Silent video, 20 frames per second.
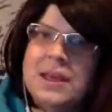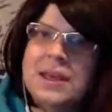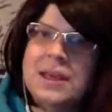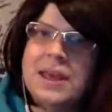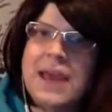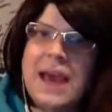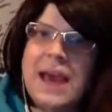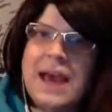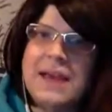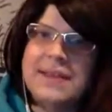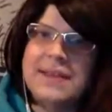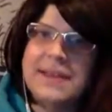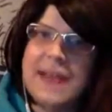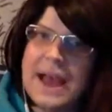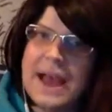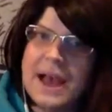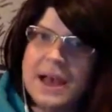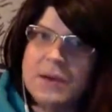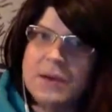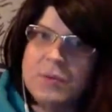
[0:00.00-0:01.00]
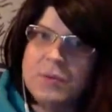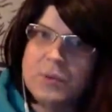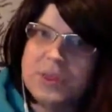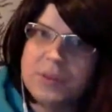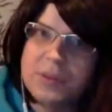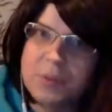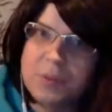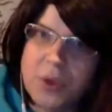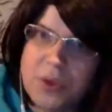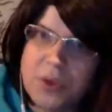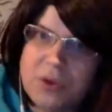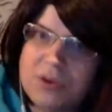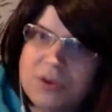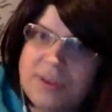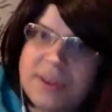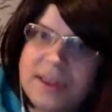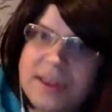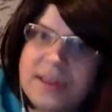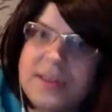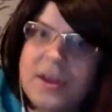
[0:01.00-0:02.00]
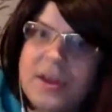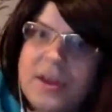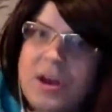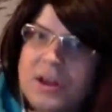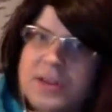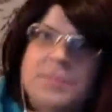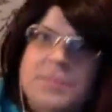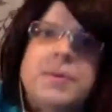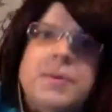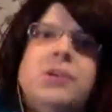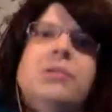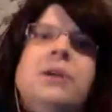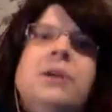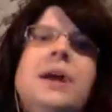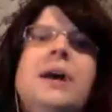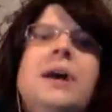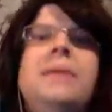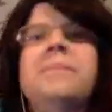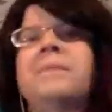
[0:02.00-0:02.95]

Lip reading: Cass had with the brothers in the hot tub area.